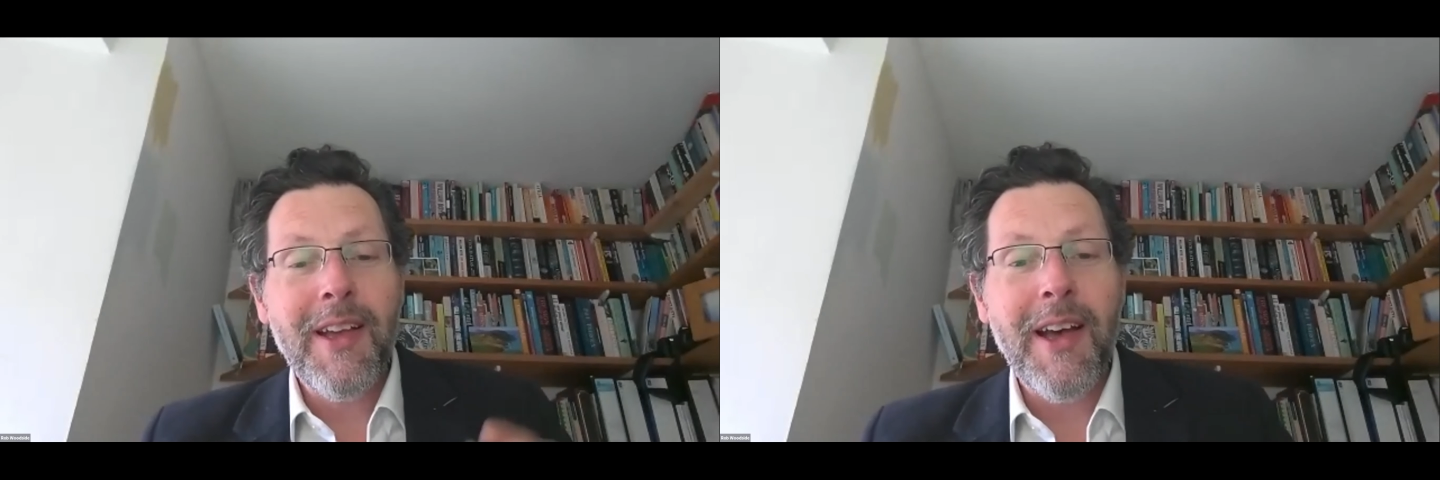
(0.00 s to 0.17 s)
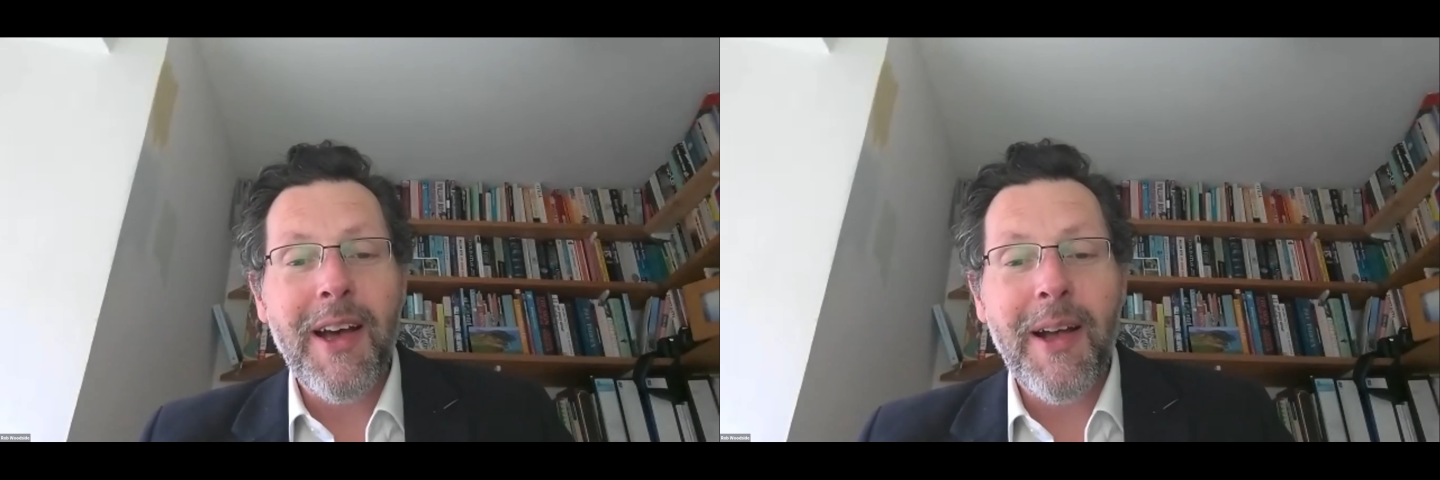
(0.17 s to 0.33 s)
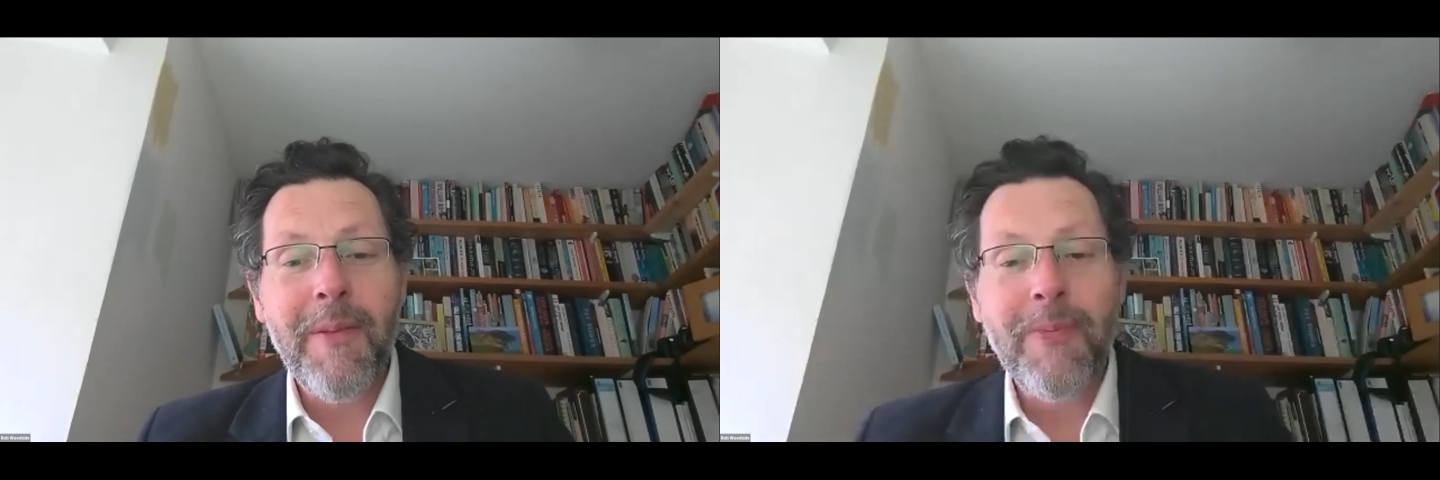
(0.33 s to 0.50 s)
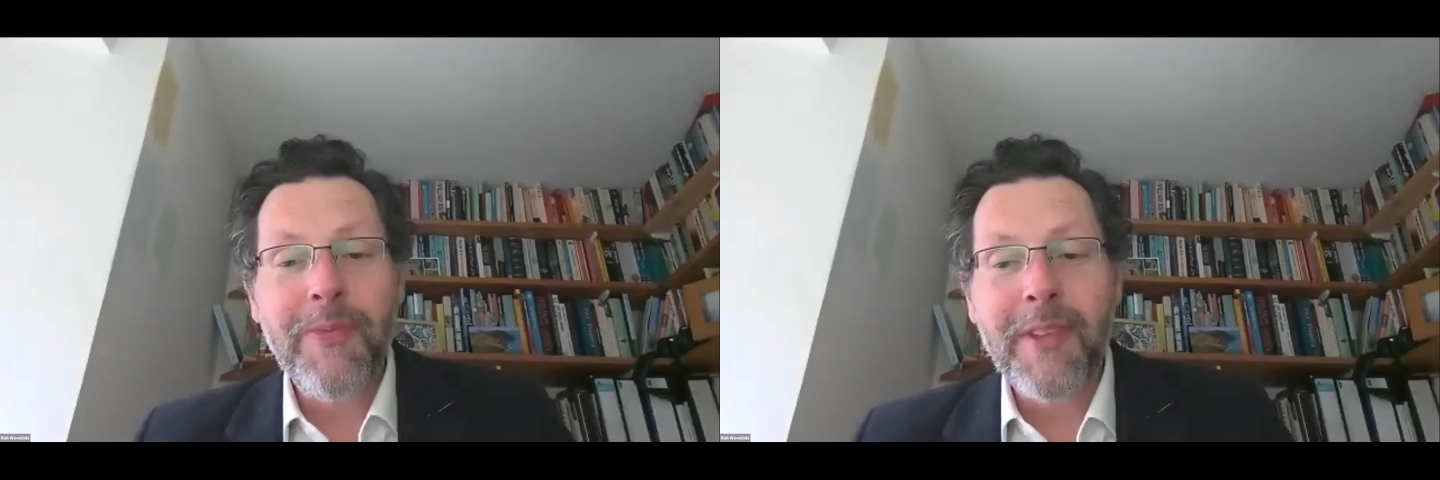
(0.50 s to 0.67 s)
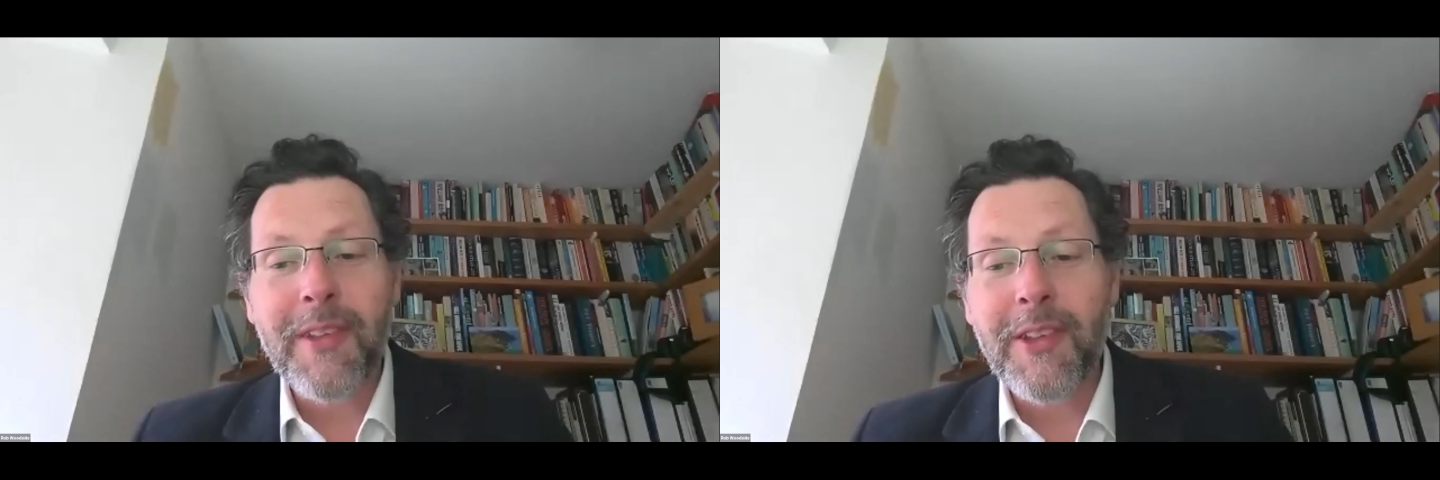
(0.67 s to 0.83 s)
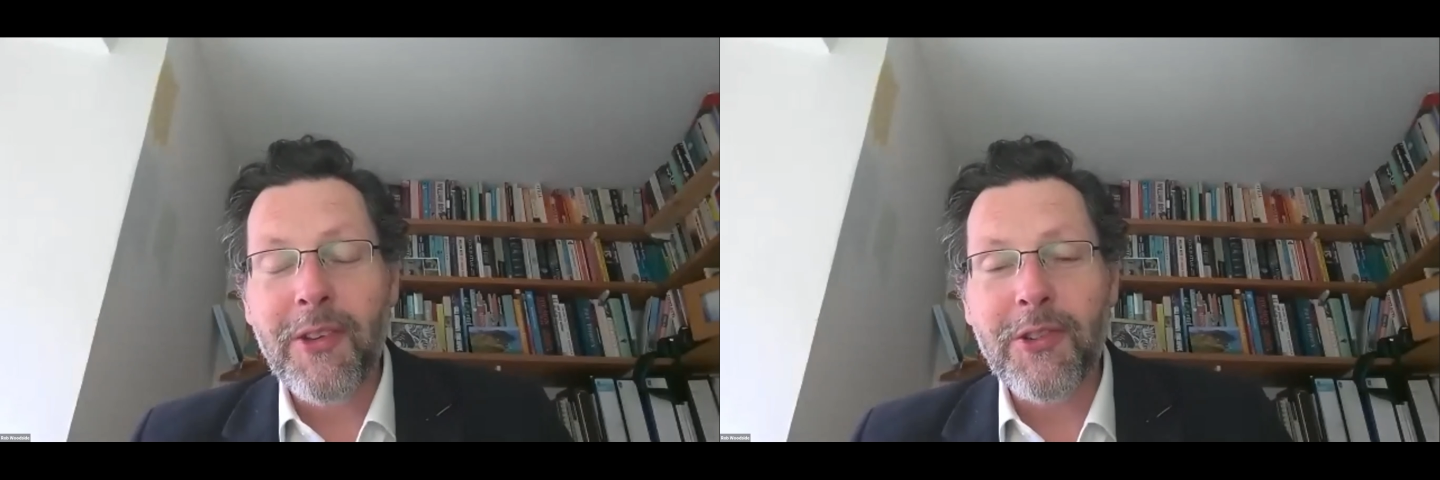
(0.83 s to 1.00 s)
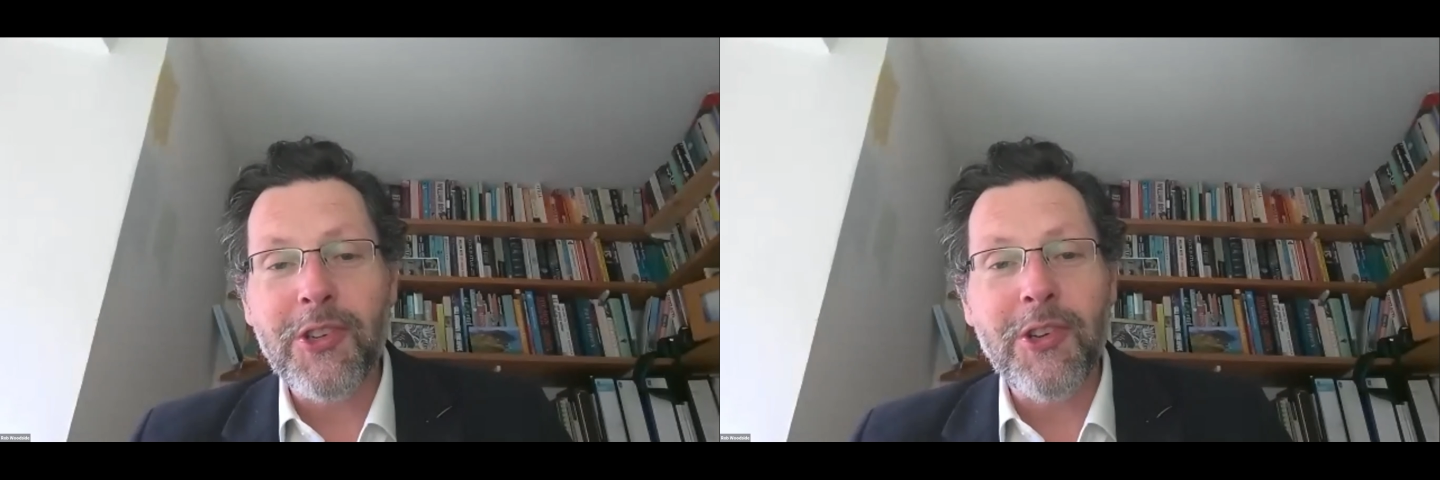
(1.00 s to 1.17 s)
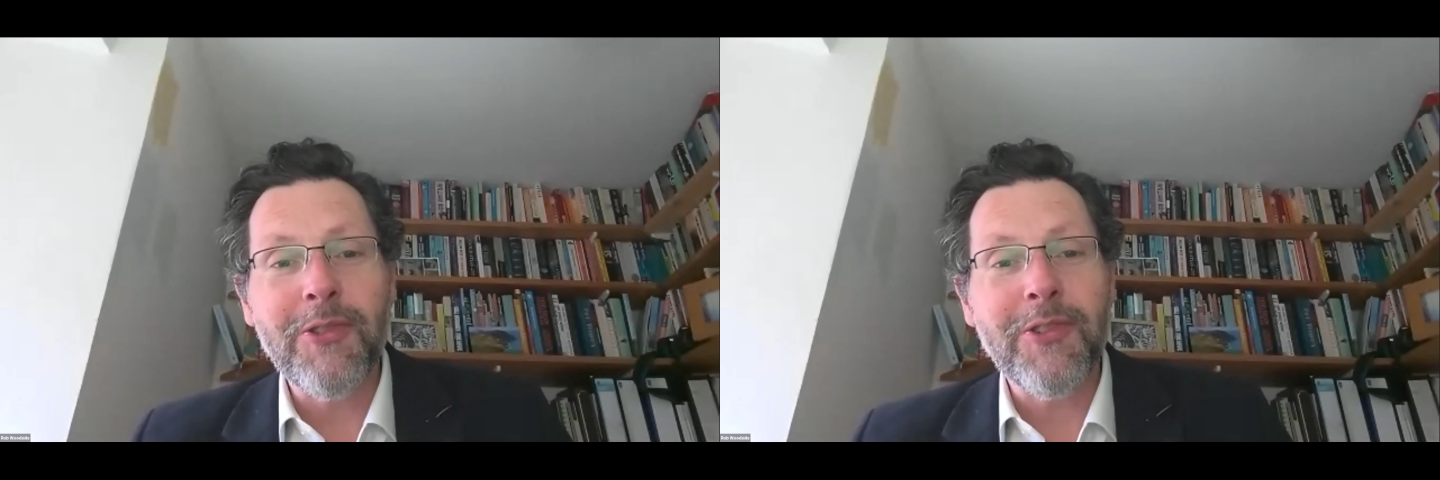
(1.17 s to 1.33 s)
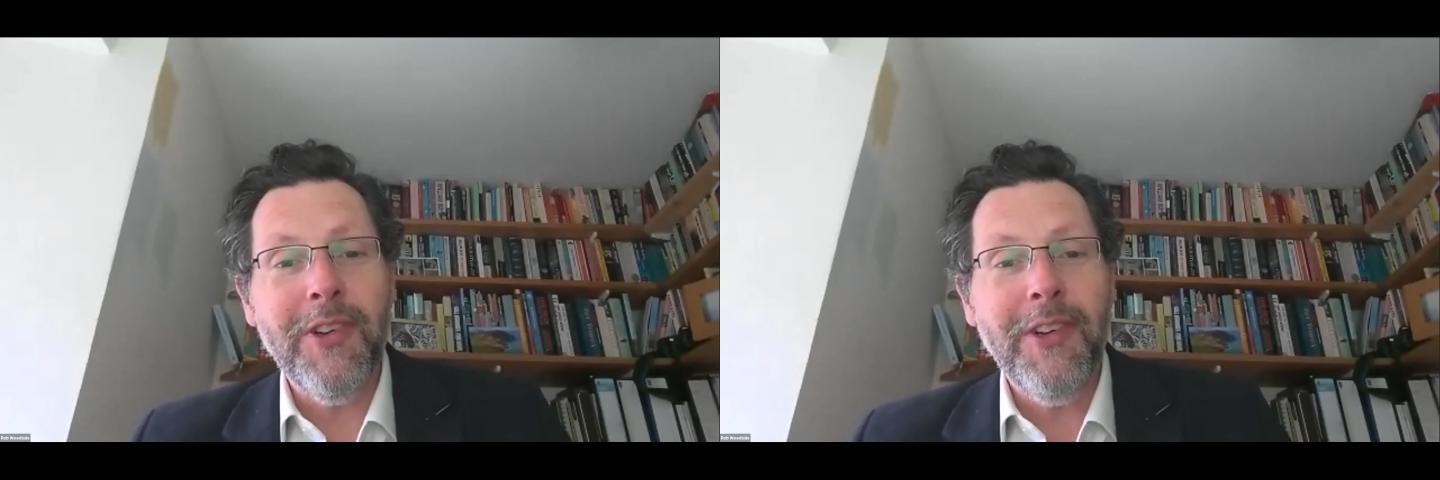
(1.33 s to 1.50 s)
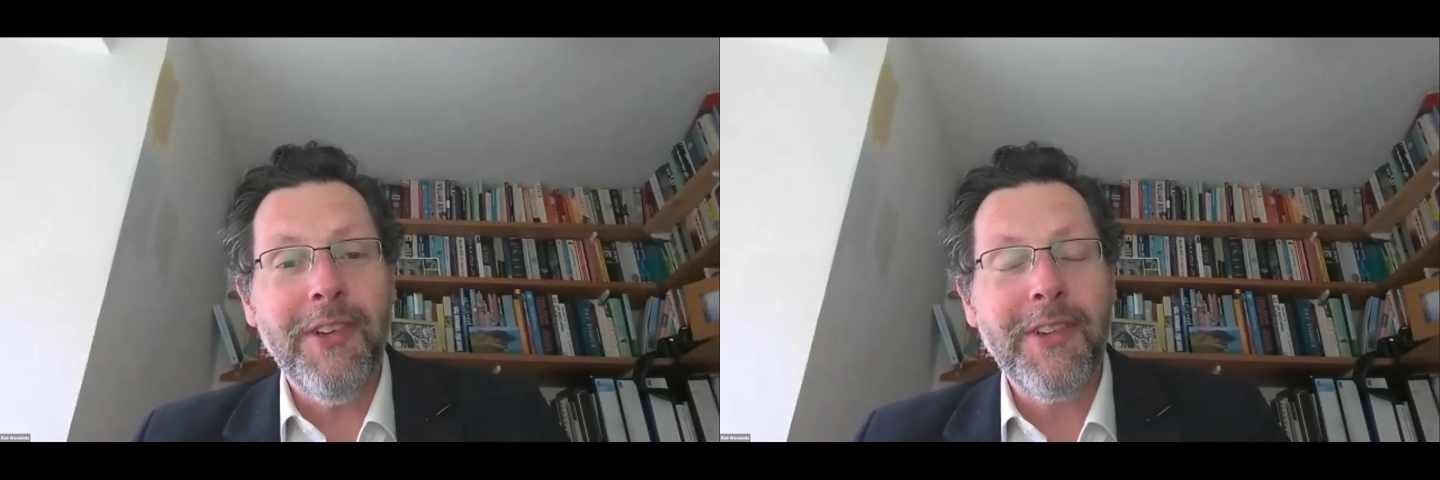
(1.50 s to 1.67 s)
your children?